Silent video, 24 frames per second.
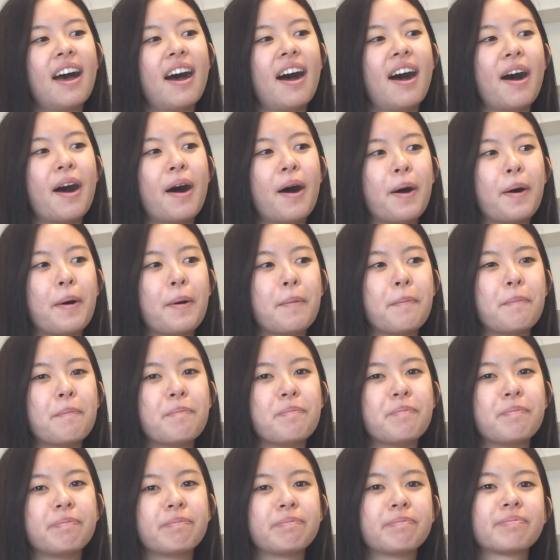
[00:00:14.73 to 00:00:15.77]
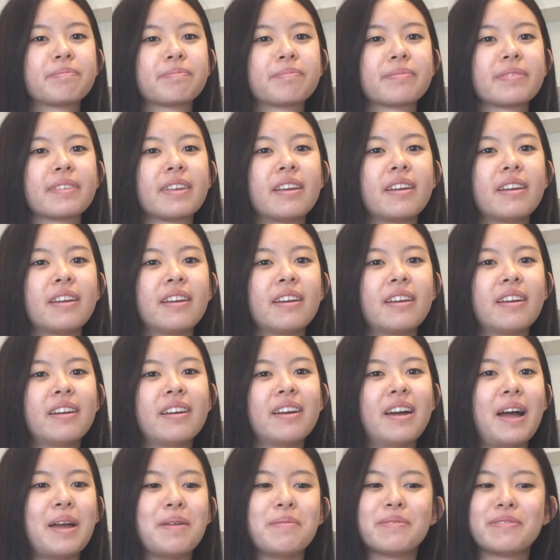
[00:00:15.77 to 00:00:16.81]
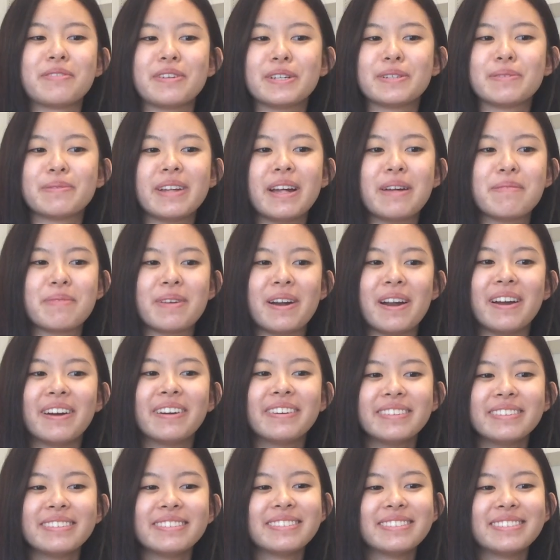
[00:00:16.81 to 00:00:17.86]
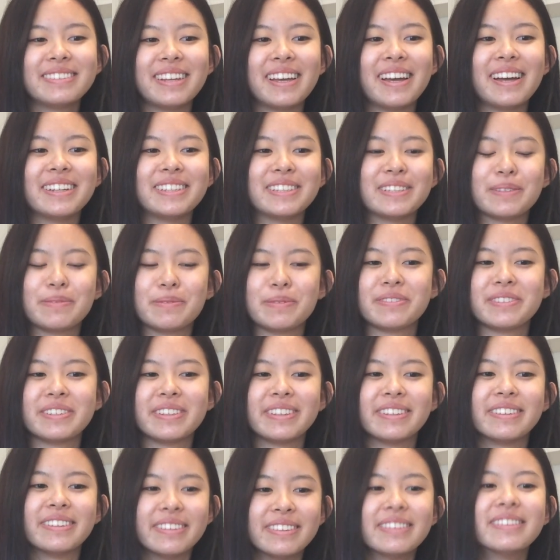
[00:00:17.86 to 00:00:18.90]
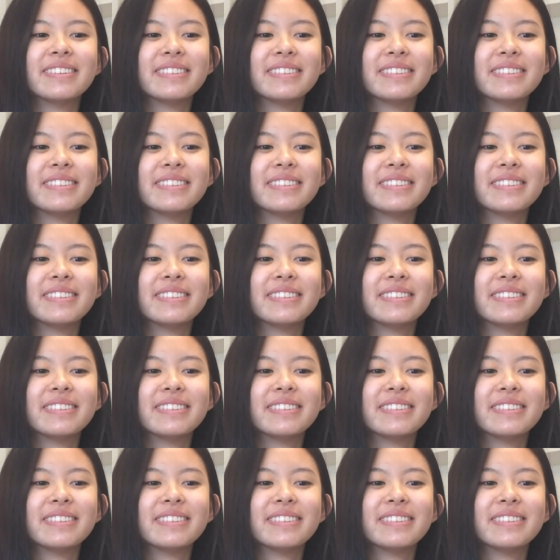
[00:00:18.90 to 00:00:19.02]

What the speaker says: I'm a freshman at Brown. Yeah, I just moved in.